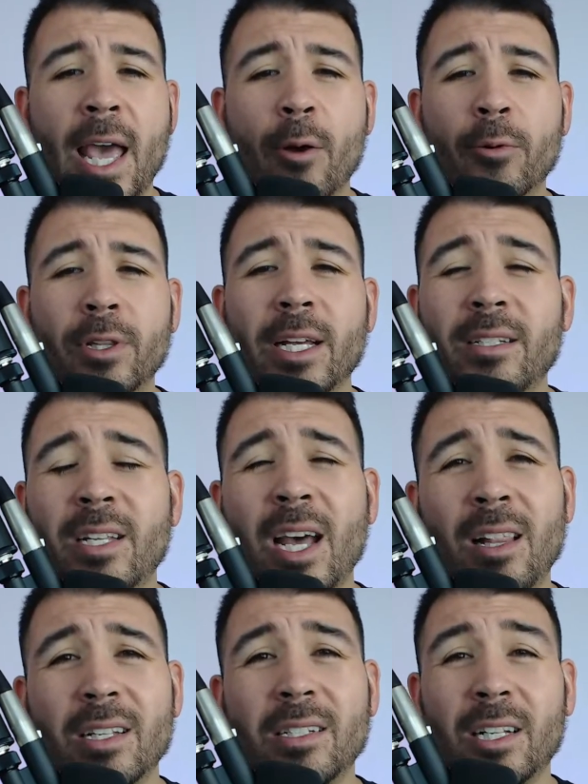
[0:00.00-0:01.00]
And when they
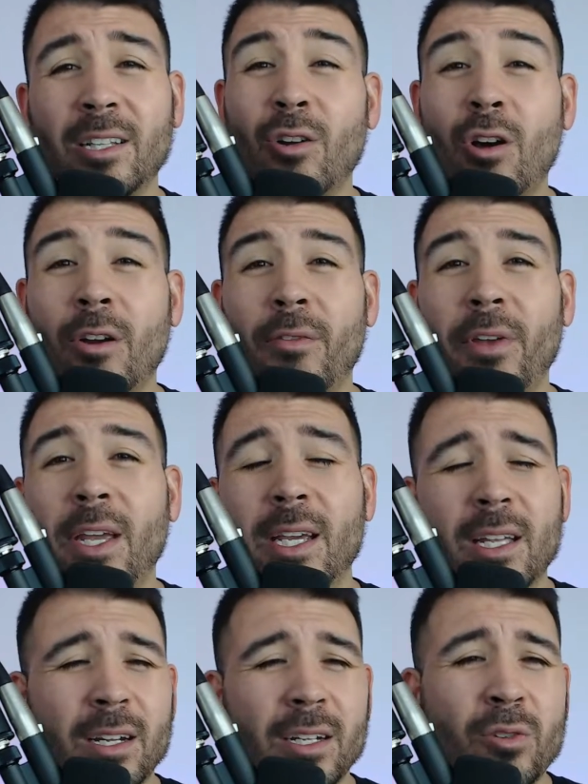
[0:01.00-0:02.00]
tell us that they're RVing
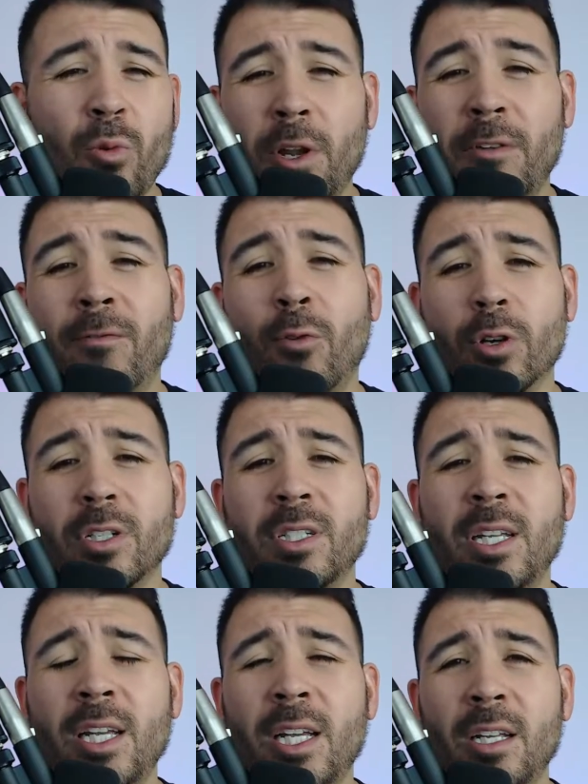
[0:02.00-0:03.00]
in a
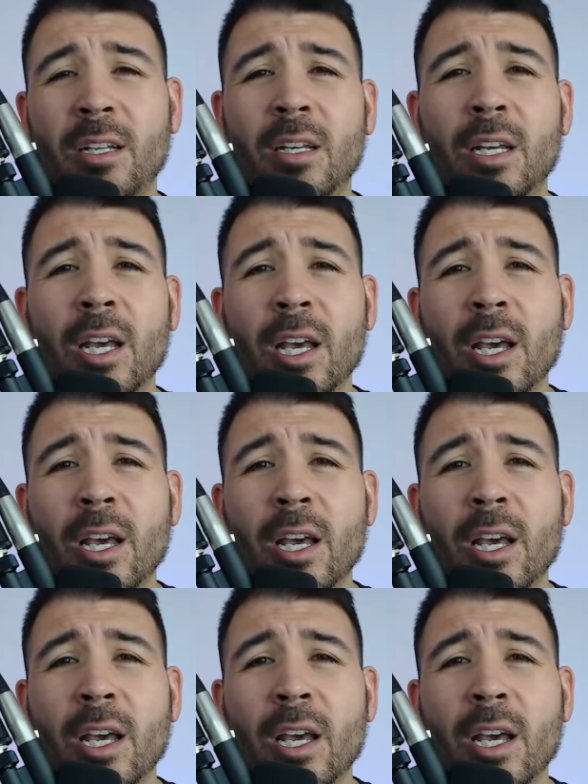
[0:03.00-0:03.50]
2014,